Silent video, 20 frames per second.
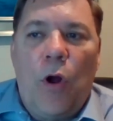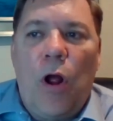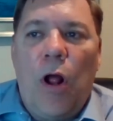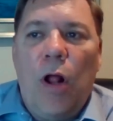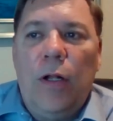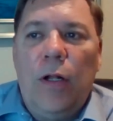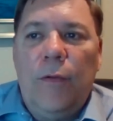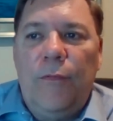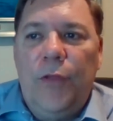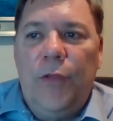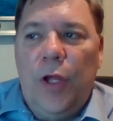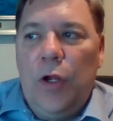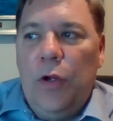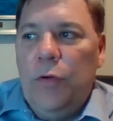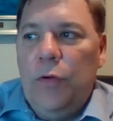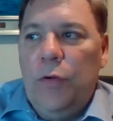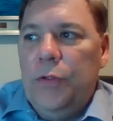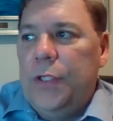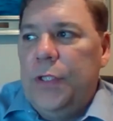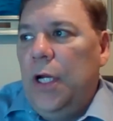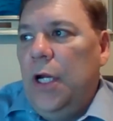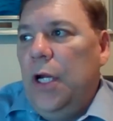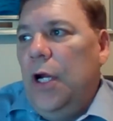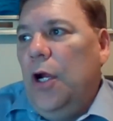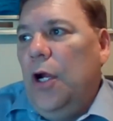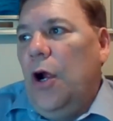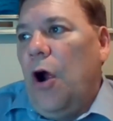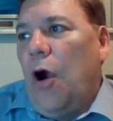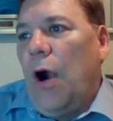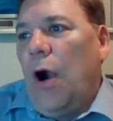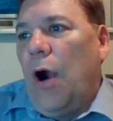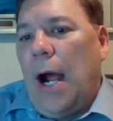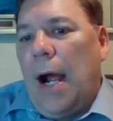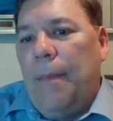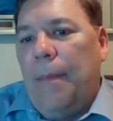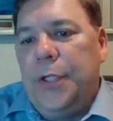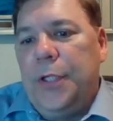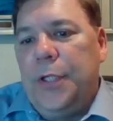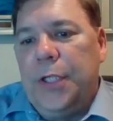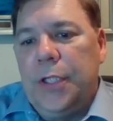all of those are
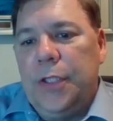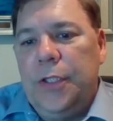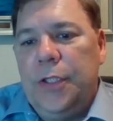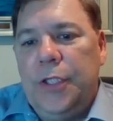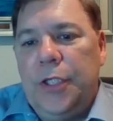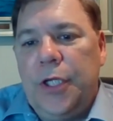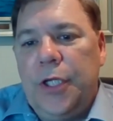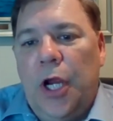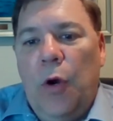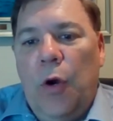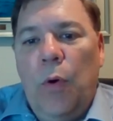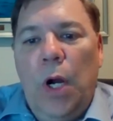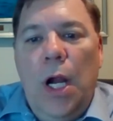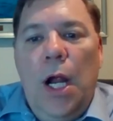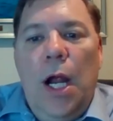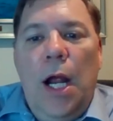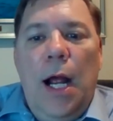options so